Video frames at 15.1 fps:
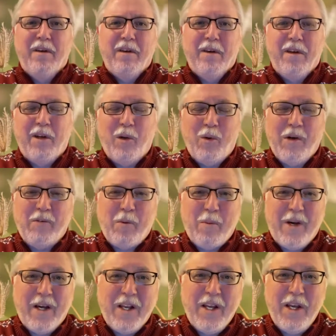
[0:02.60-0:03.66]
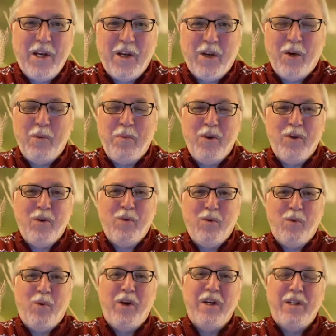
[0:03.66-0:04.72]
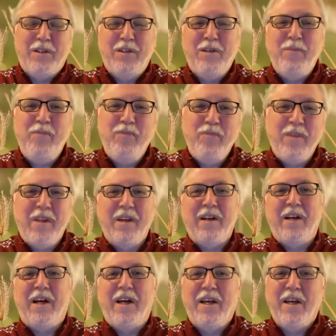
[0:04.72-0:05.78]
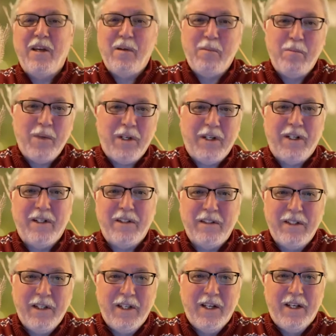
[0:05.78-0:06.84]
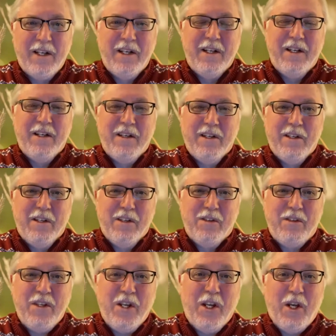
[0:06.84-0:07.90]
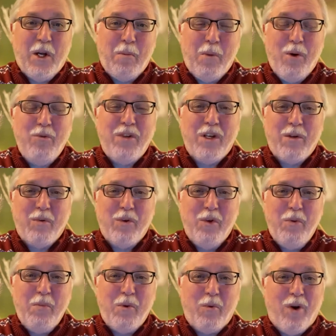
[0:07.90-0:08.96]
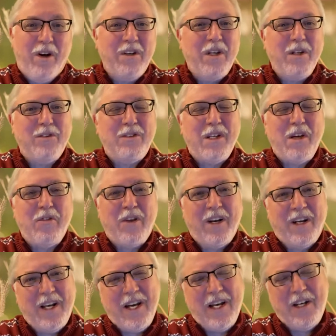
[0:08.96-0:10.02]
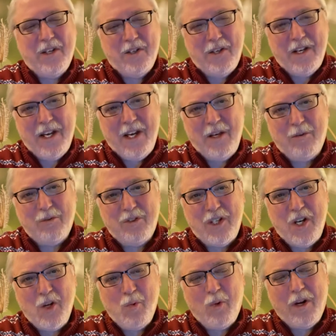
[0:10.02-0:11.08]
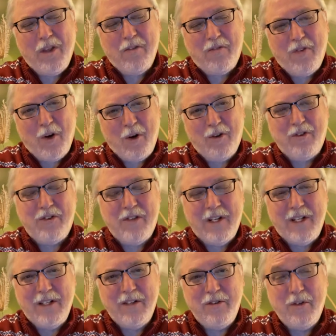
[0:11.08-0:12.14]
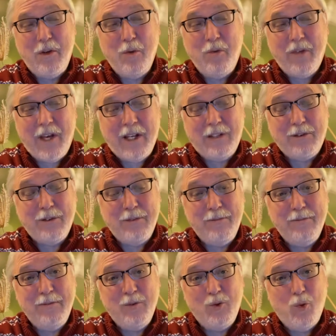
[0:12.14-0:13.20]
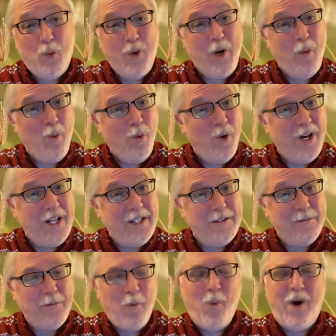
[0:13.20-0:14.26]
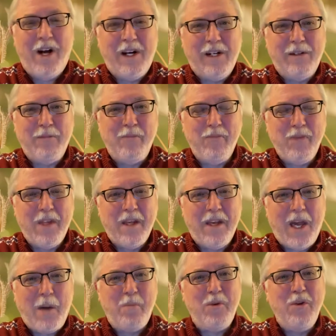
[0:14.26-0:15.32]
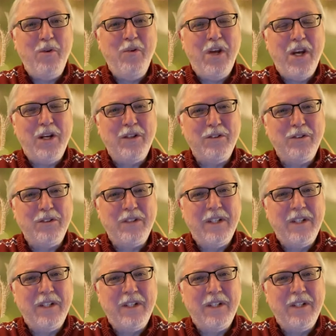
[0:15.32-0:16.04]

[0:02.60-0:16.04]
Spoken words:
Hello, everybody. I hope you're doing well. I am sitting in a motel room in Rock Hill, South Carolina today on January the 1st, 2021. Wow. Happy New Year's.